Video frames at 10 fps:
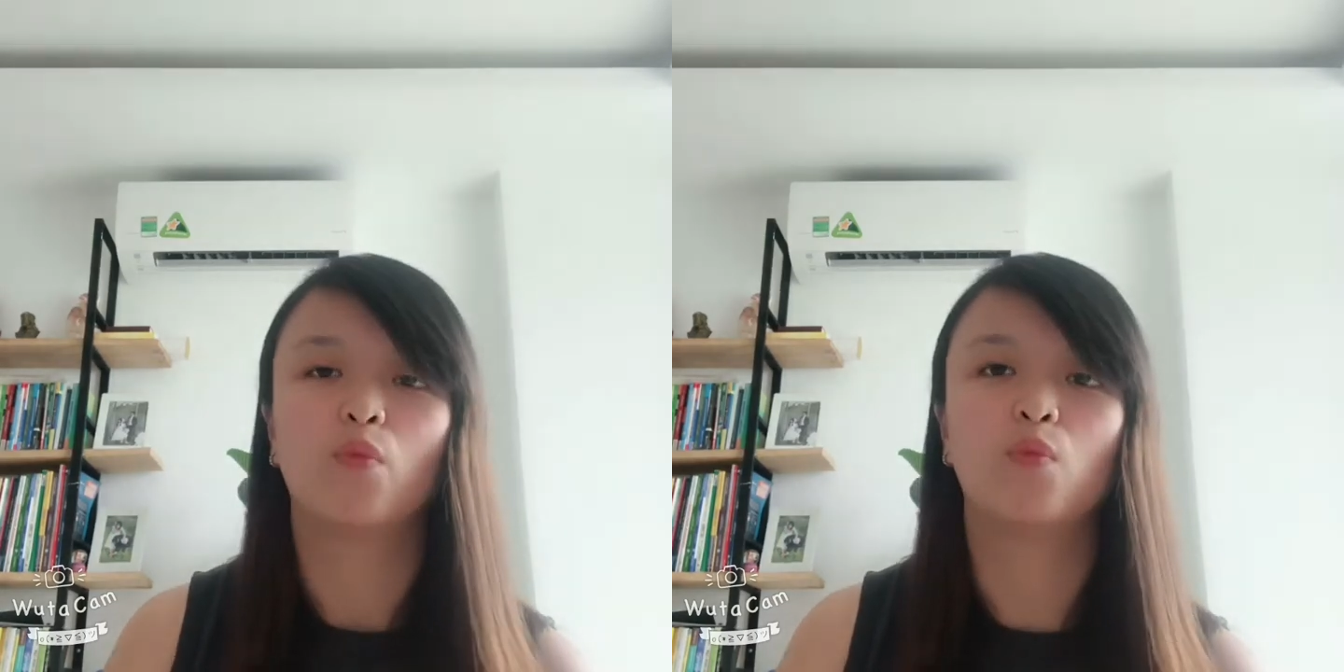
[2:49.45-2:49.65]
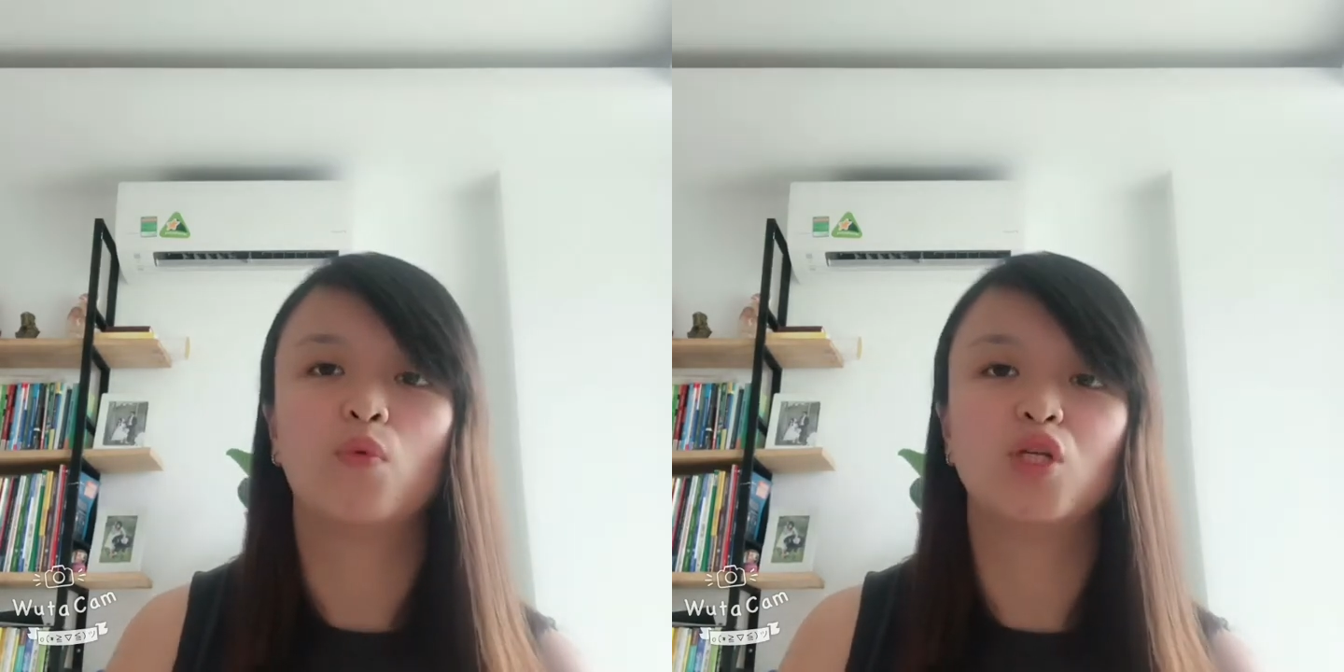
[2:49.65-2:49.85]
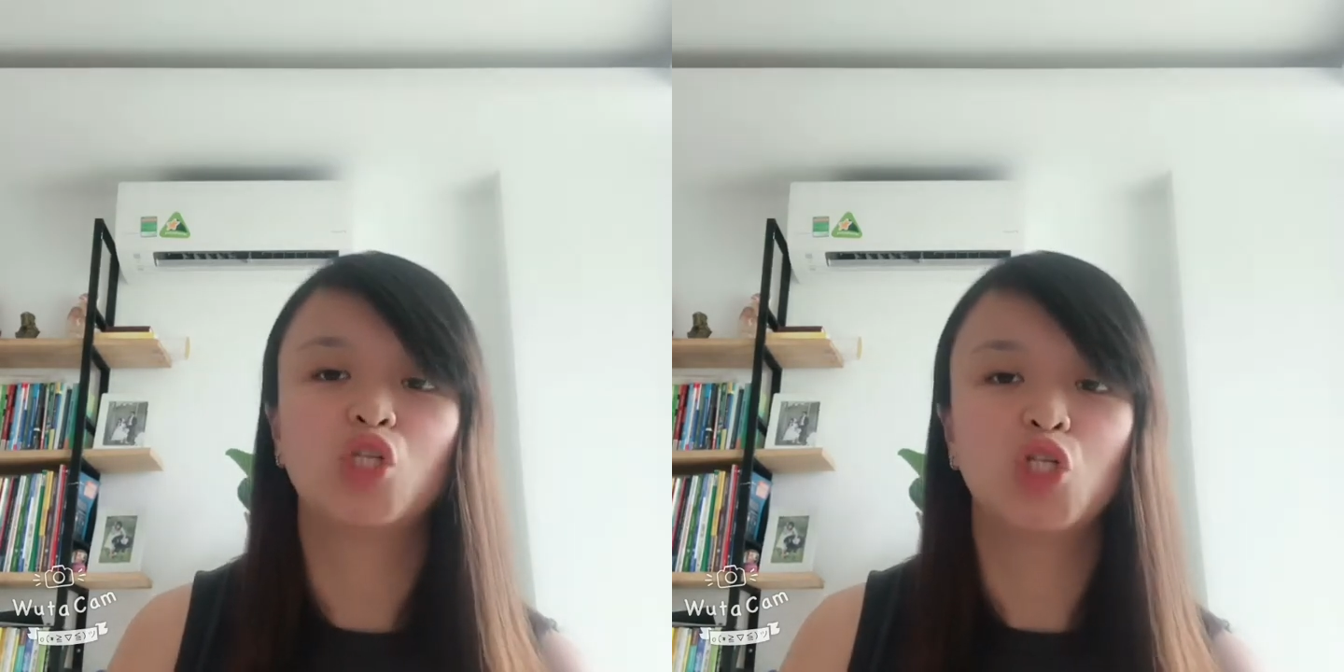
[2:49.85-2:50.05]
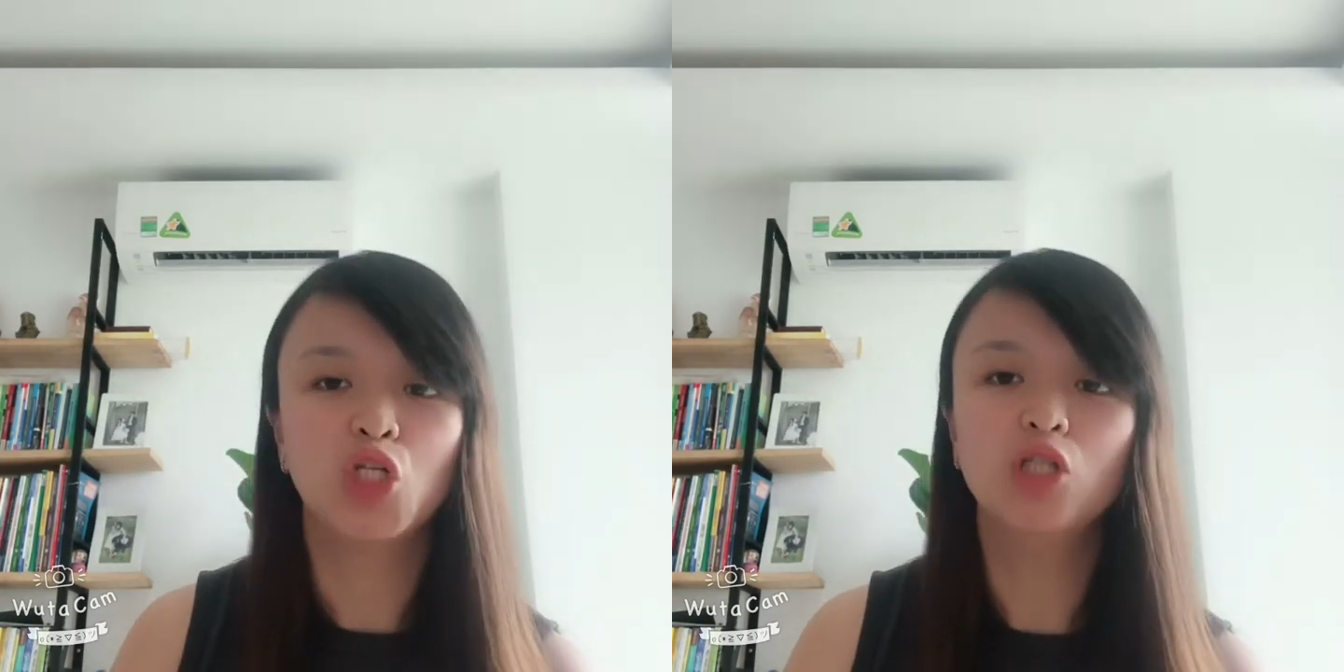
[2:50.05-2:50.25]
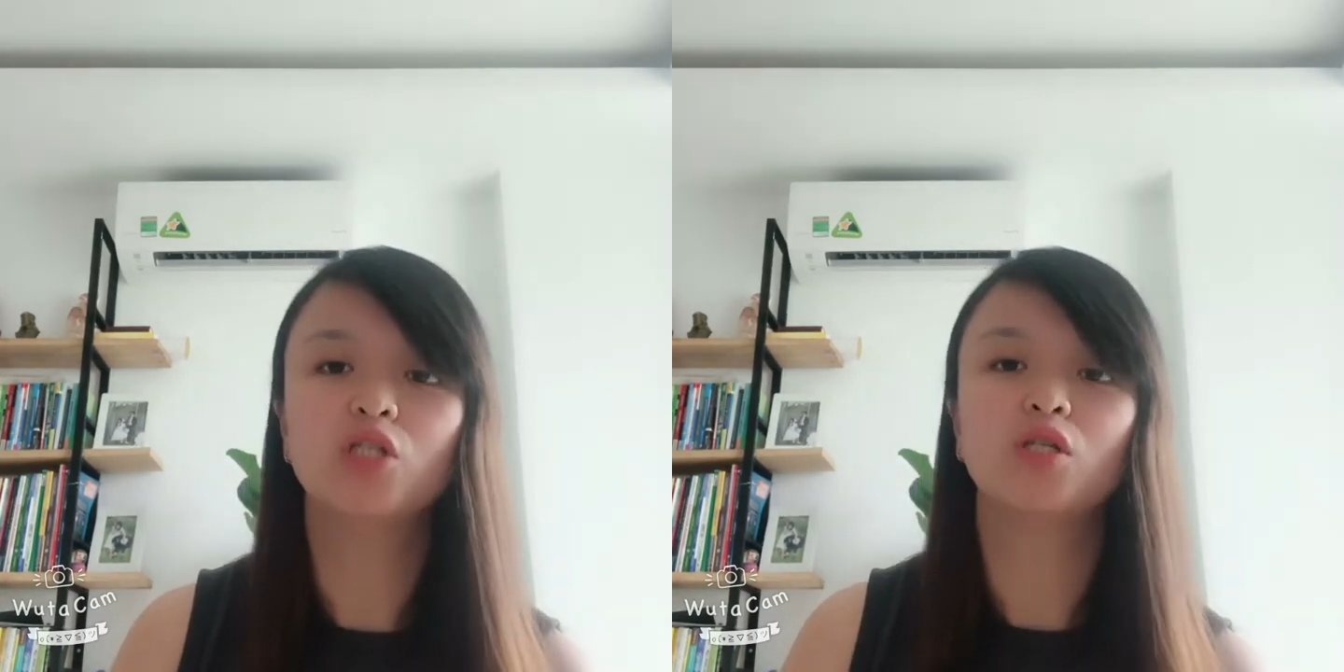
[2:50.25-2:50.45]
we
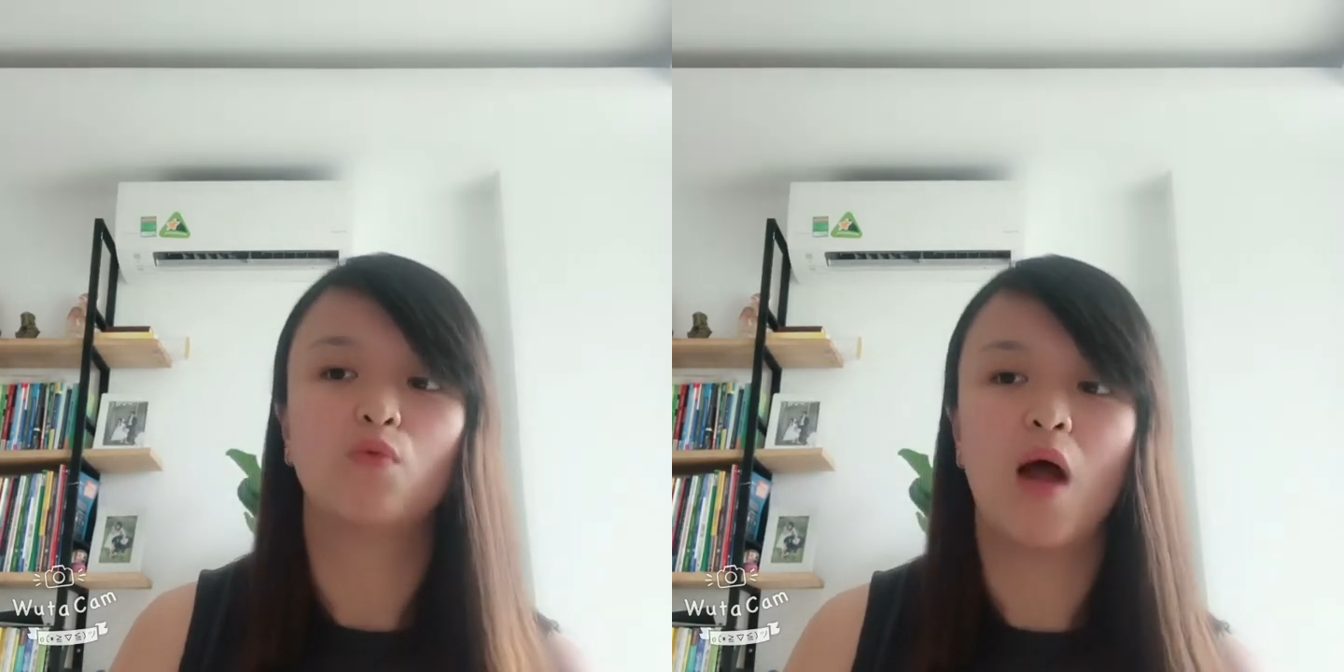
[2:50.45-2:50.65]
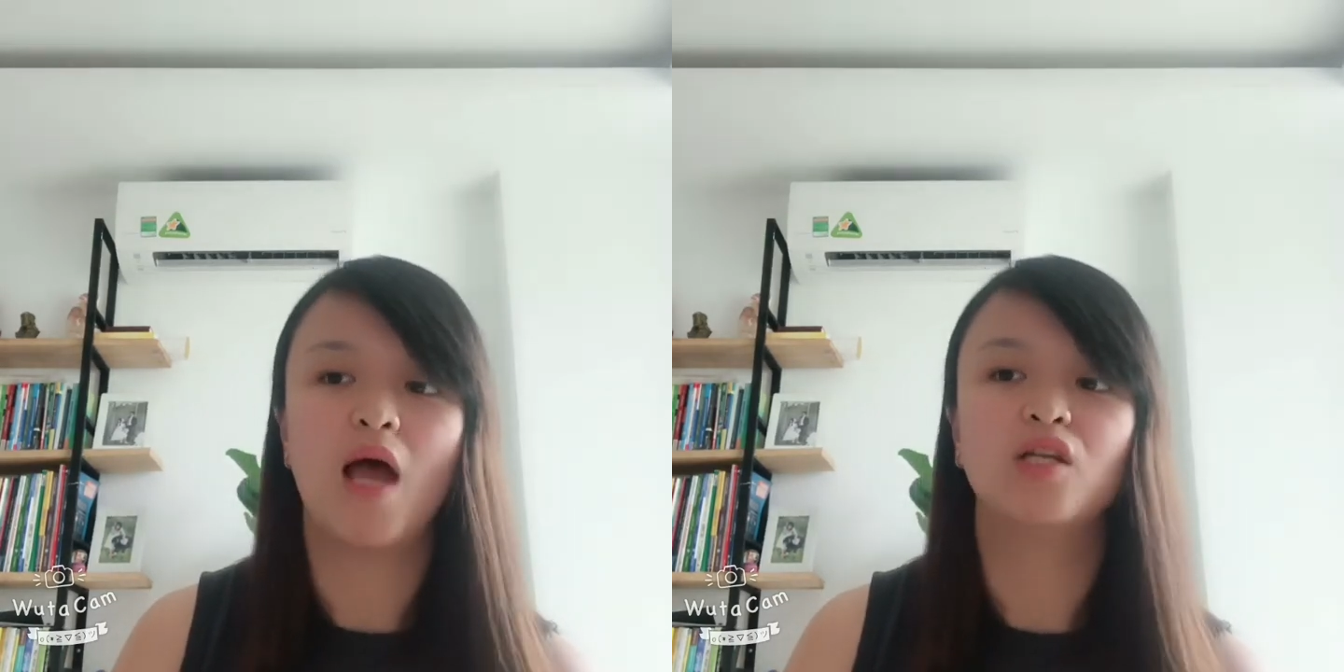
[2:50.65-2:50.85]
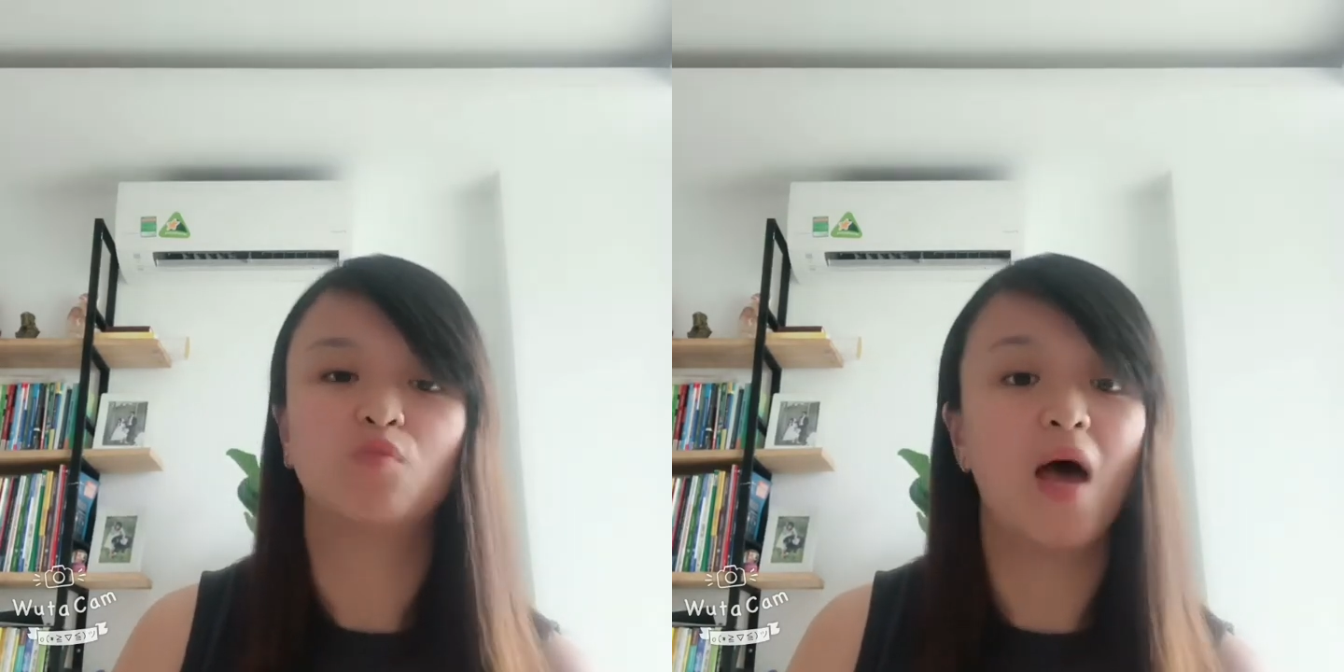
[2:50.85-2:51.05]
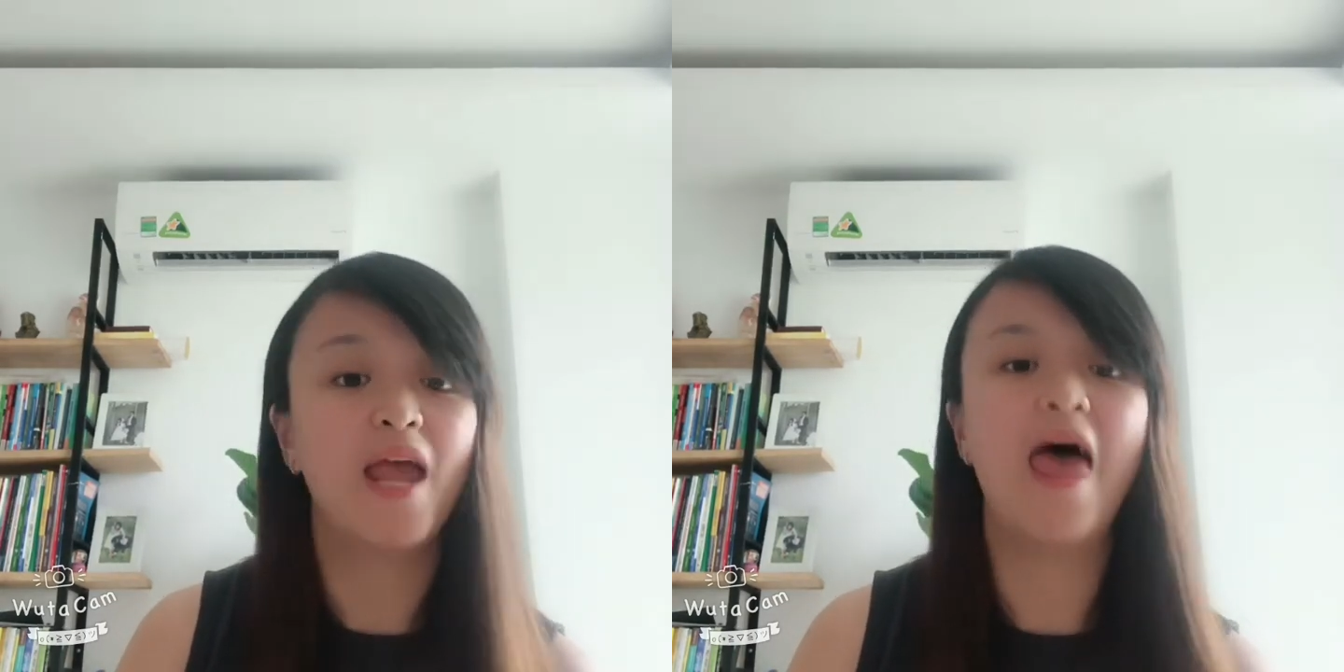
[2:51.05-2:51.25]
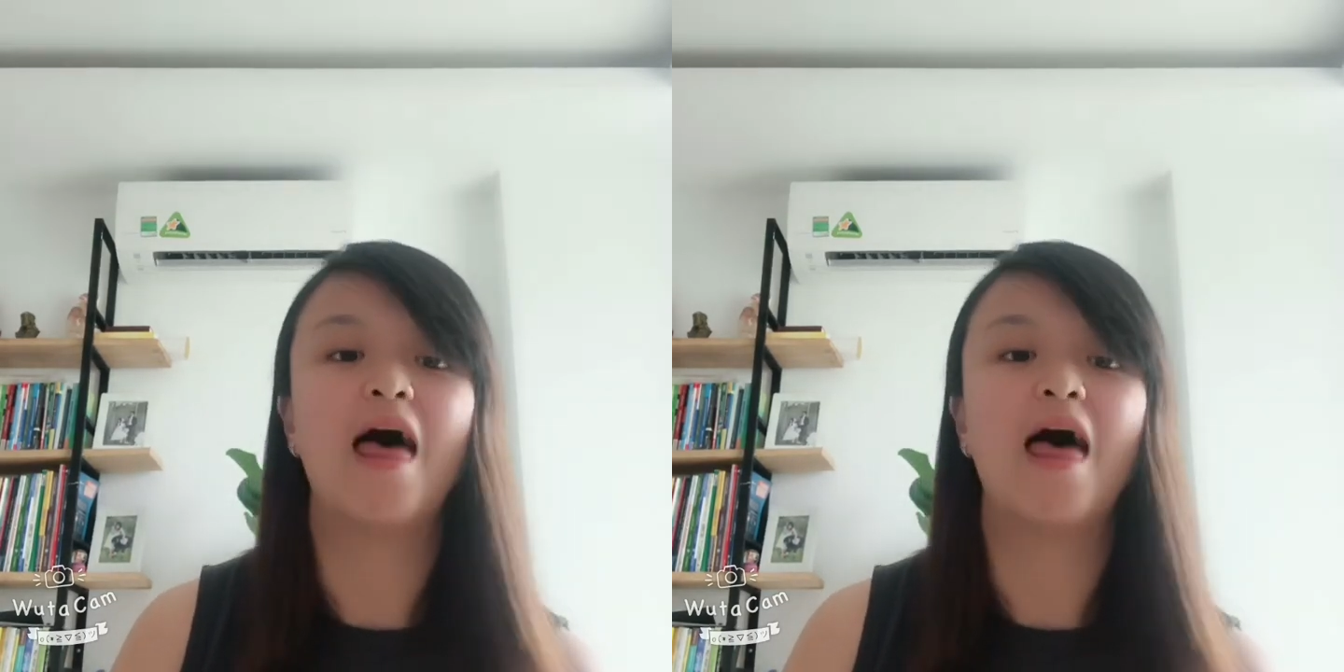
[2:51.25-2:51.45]
should write by
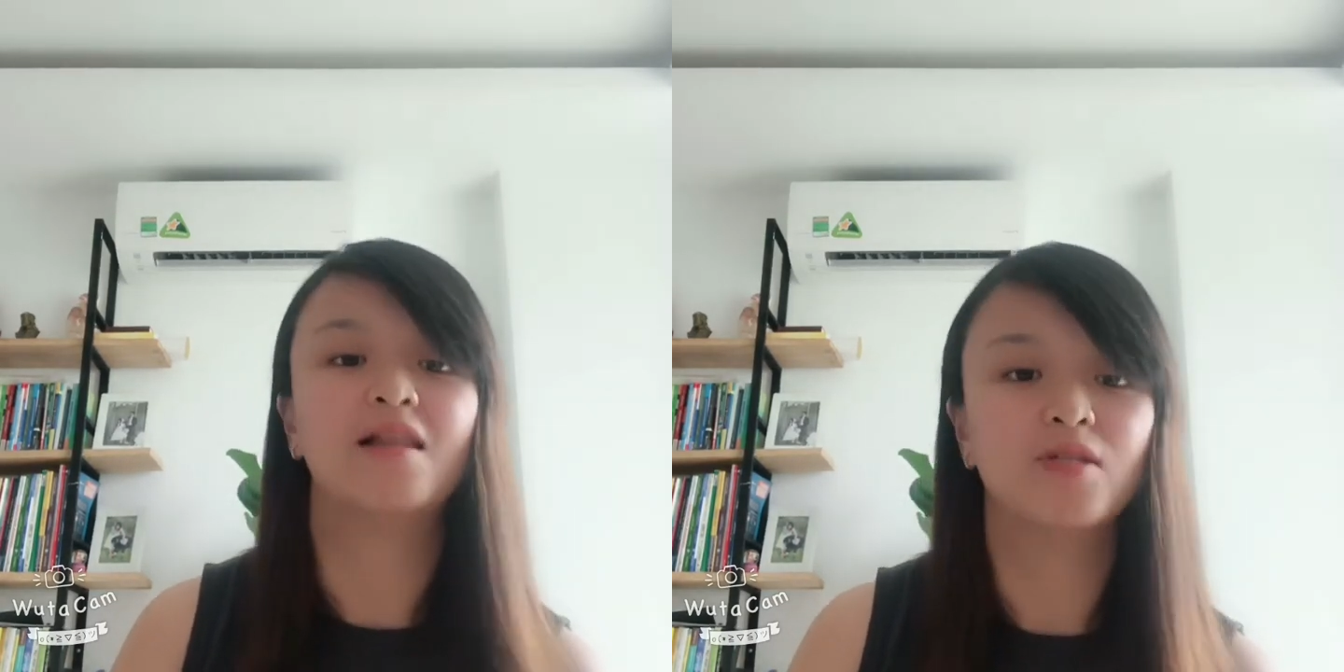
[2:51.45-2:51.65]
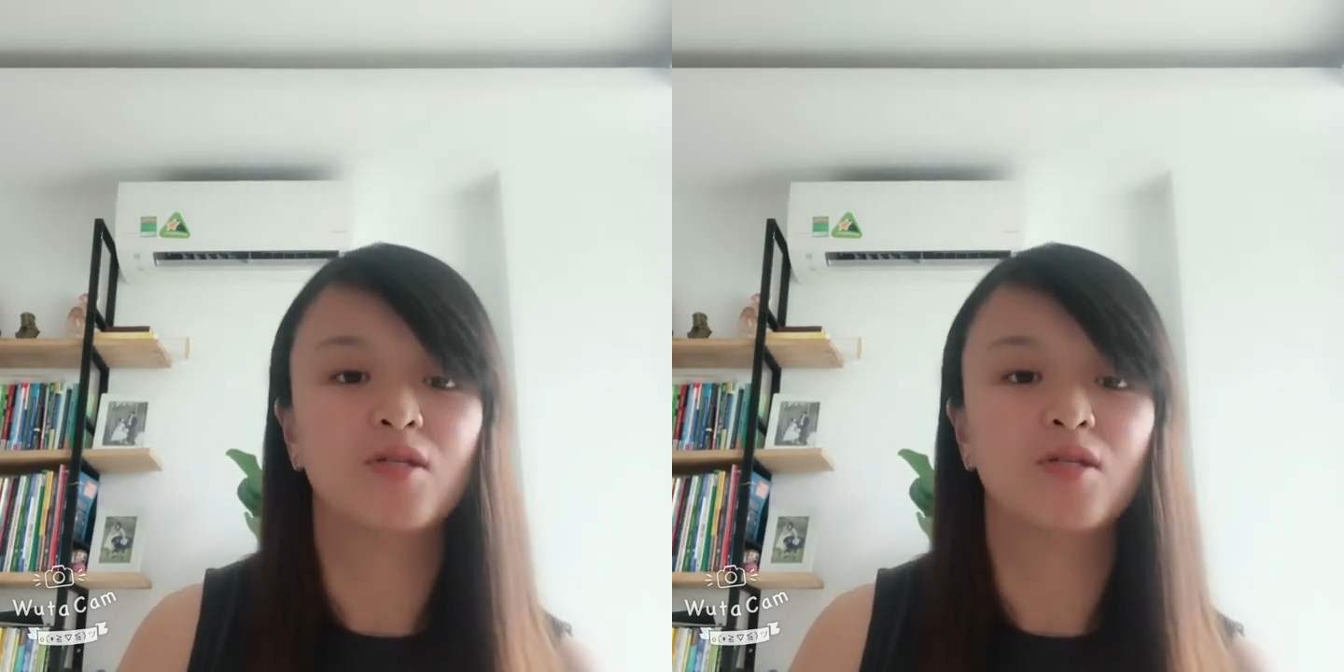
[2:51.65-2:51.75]
hand